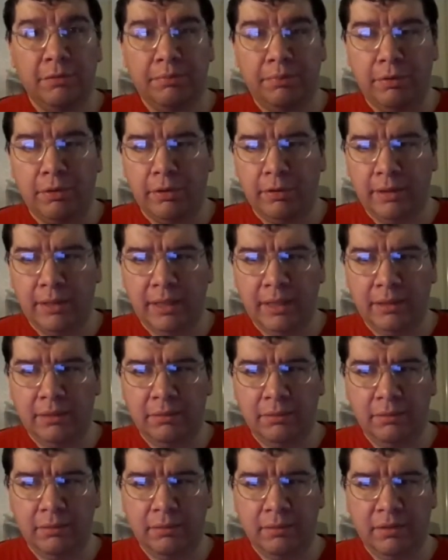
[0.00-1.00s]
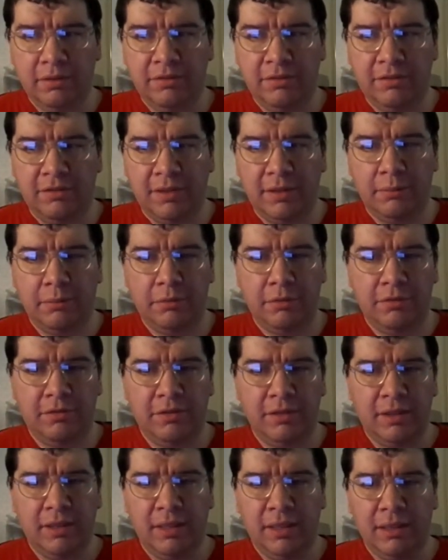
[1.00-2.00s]
party is assembled
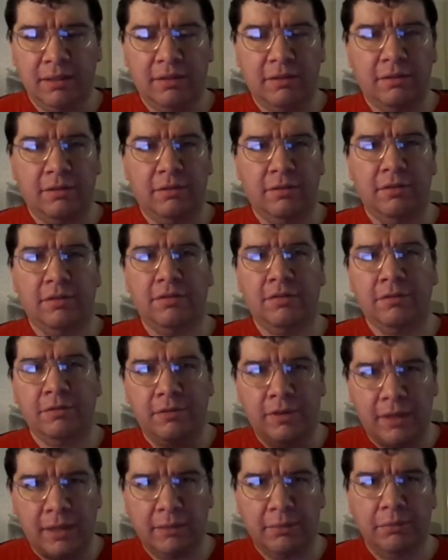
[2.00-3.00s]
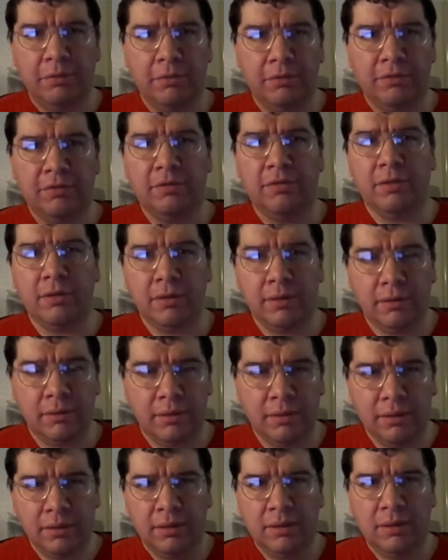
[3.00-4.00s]
to get the survivors to
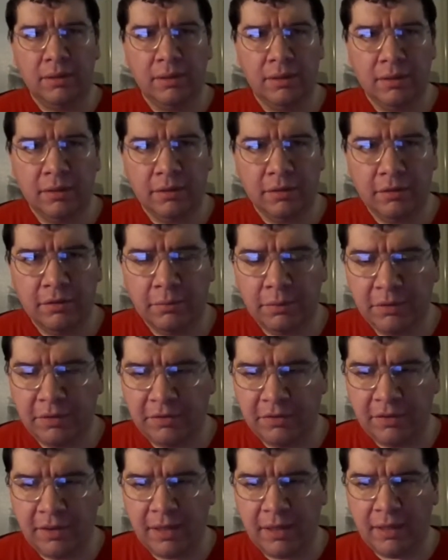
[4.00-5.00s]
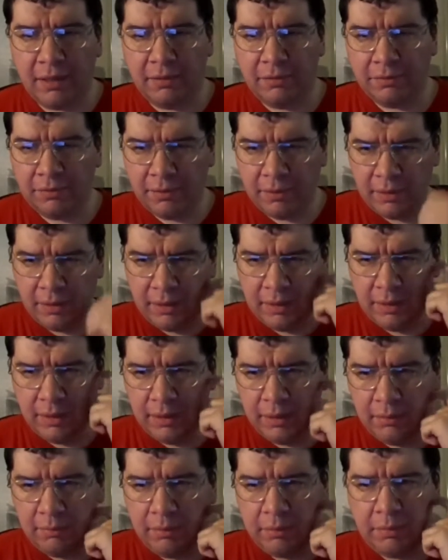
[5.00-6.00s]
be saved.
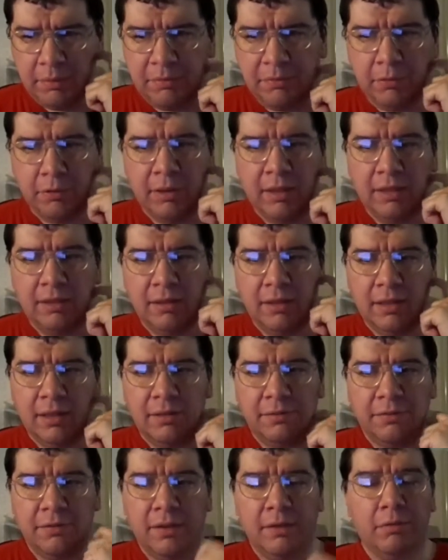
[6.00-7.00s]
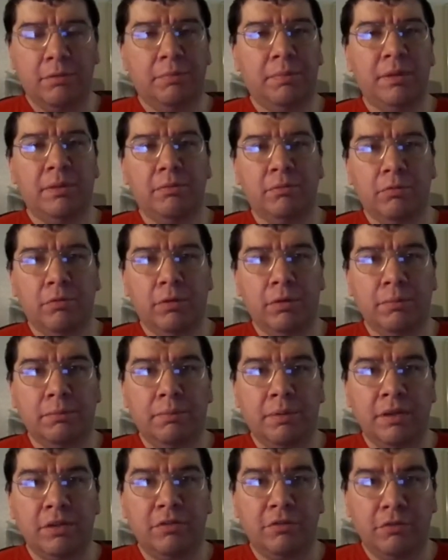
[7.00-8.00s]
But before they left, they were being
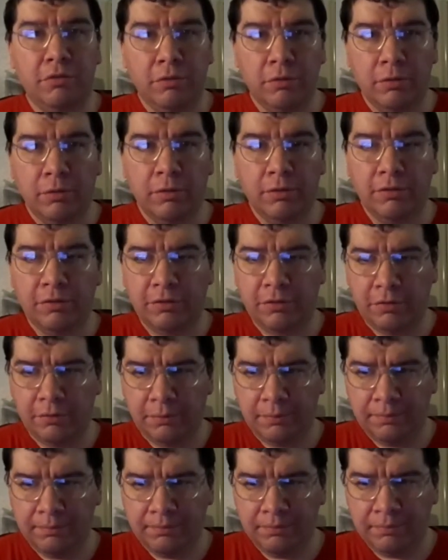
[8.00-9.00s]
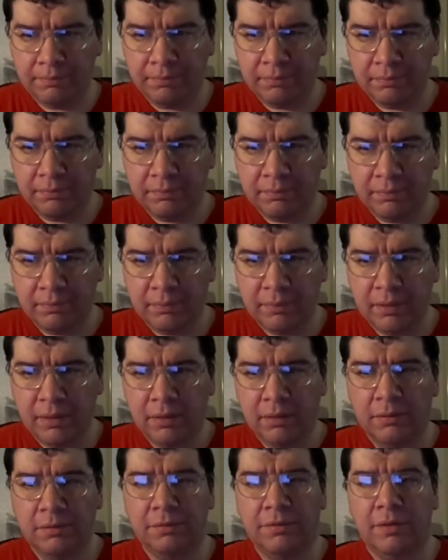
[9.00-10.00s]
warned by George
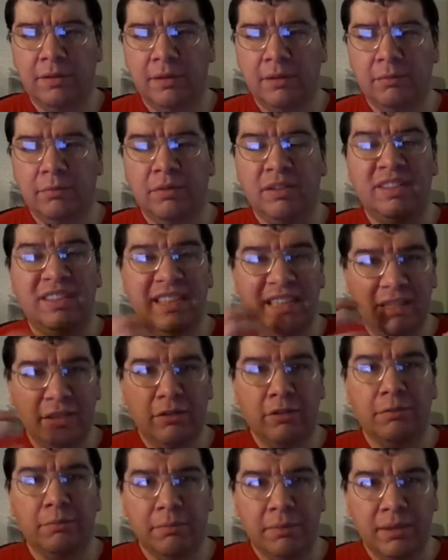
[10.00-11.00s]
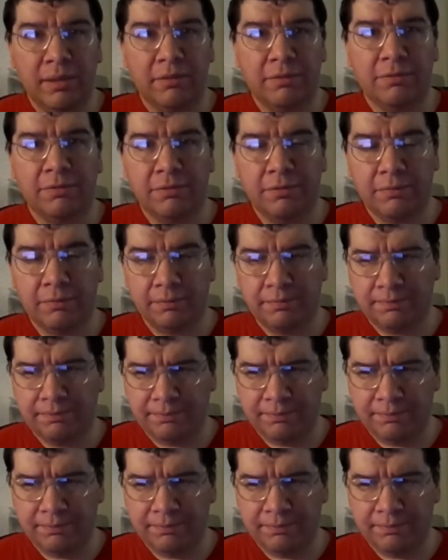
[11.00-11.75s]
of the Rendingo myth